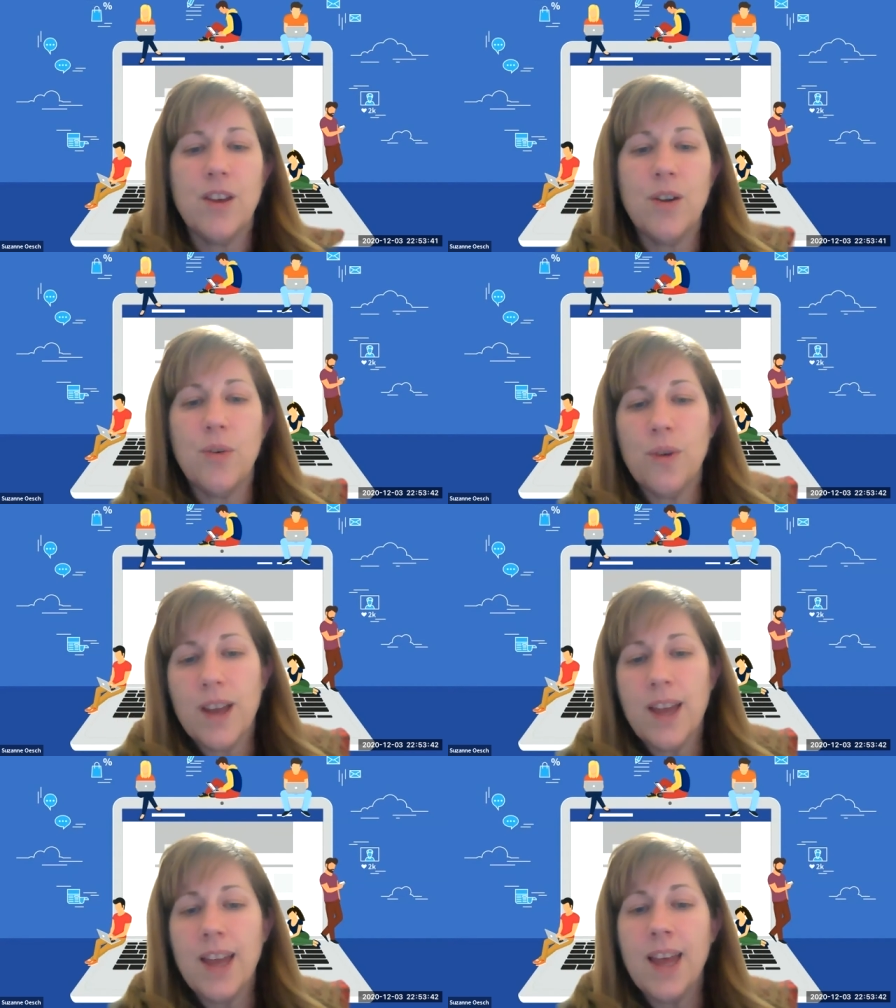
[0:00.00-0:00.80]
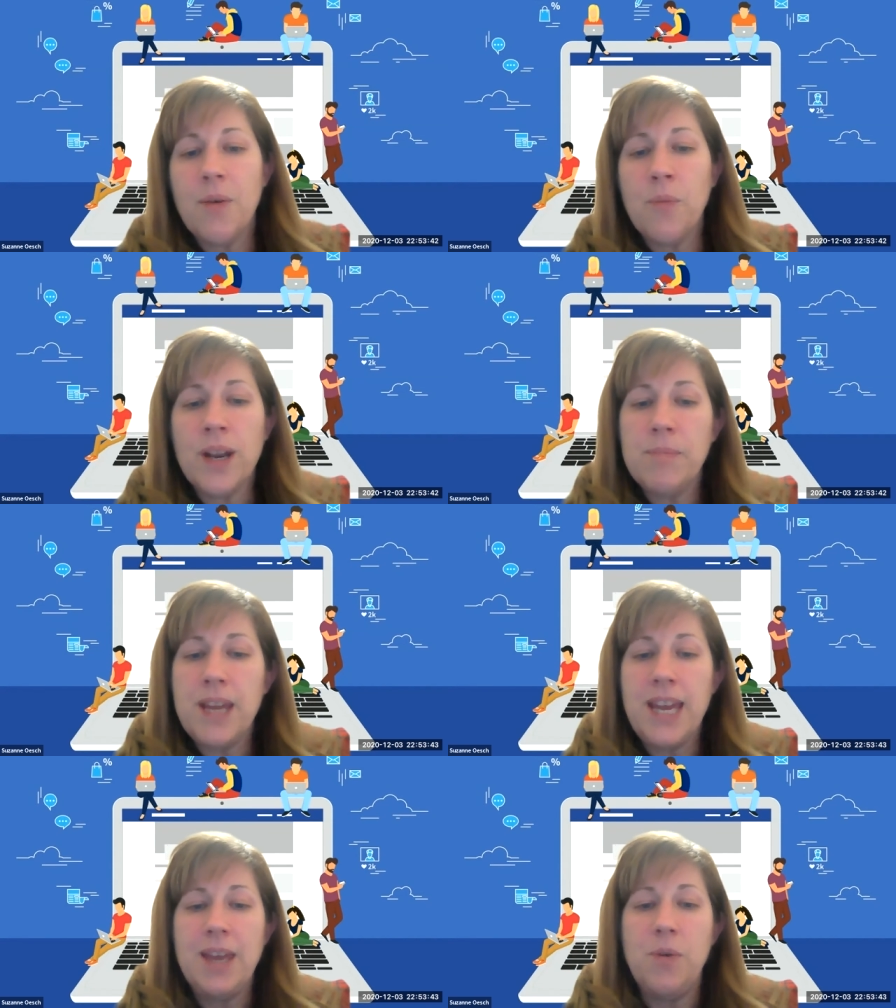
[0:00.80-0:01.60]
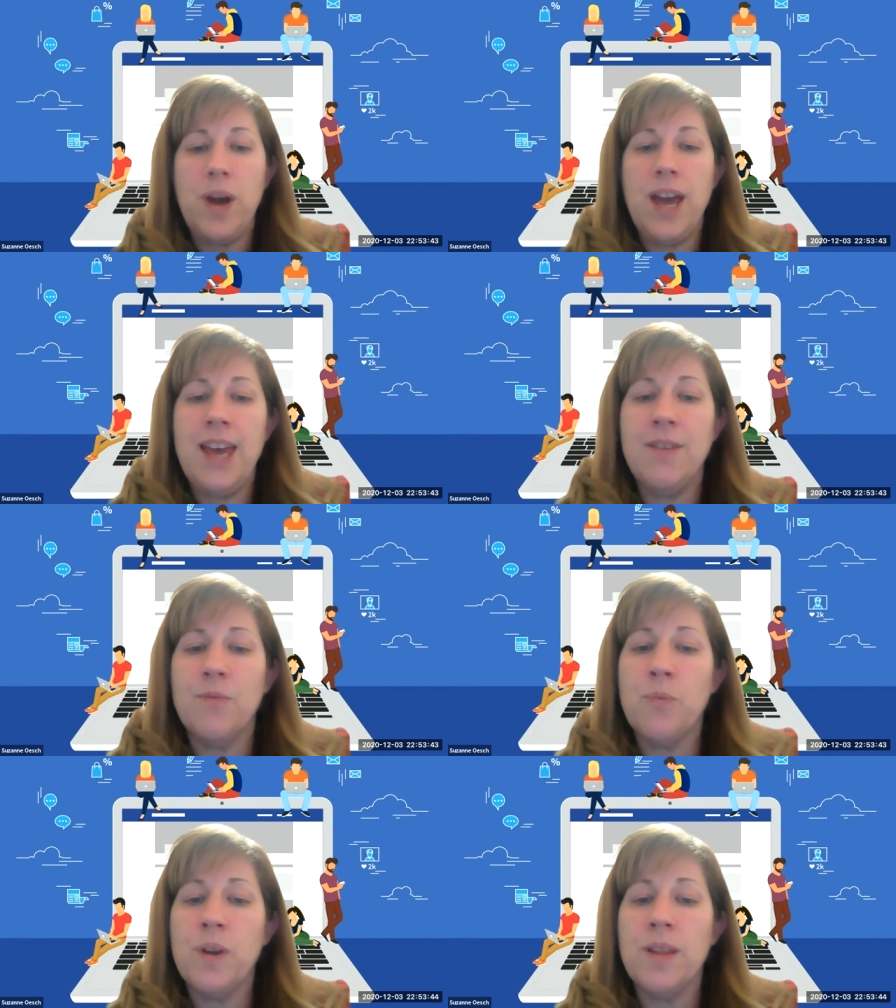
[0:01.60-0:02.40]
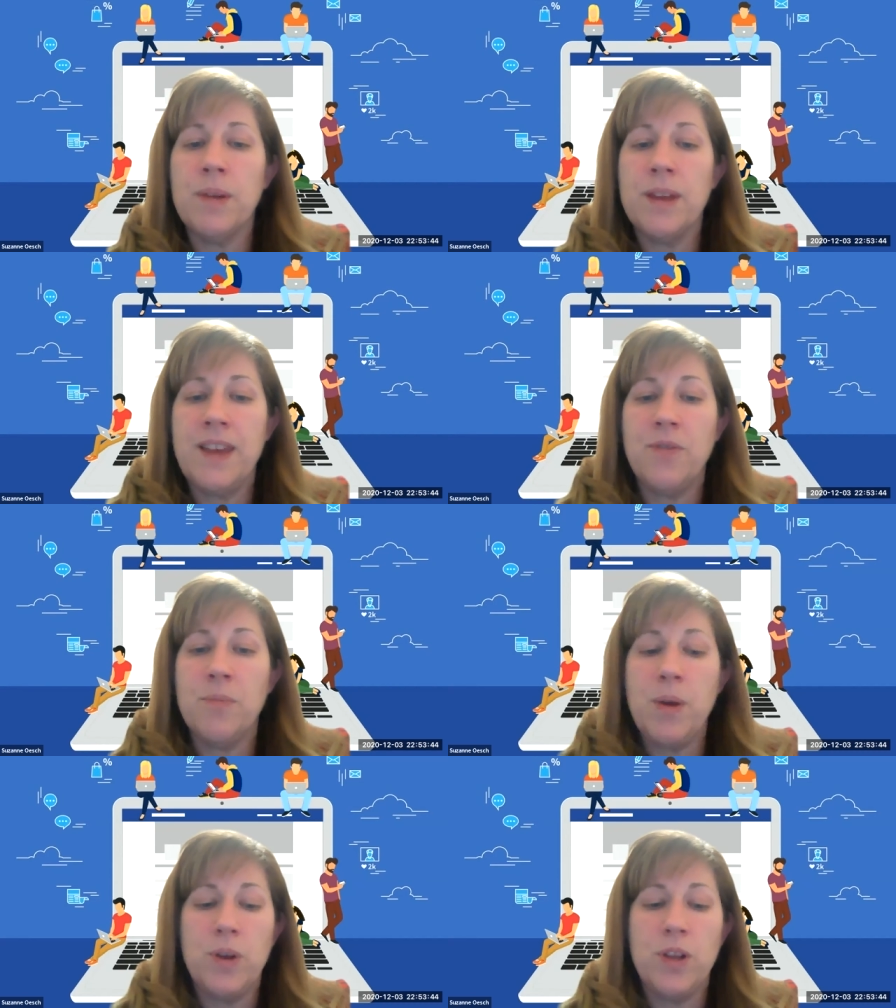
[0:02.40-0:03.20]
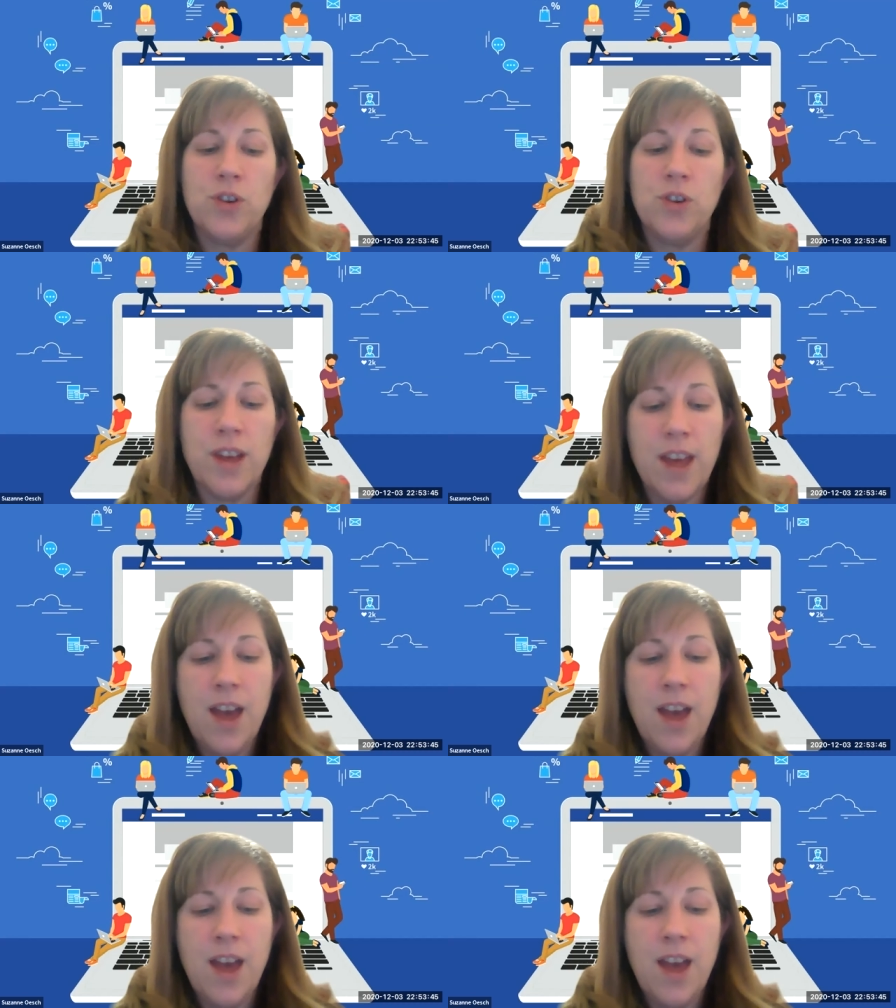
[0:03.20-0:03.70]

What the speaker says: So what I'm taking away, and one of the big things from my research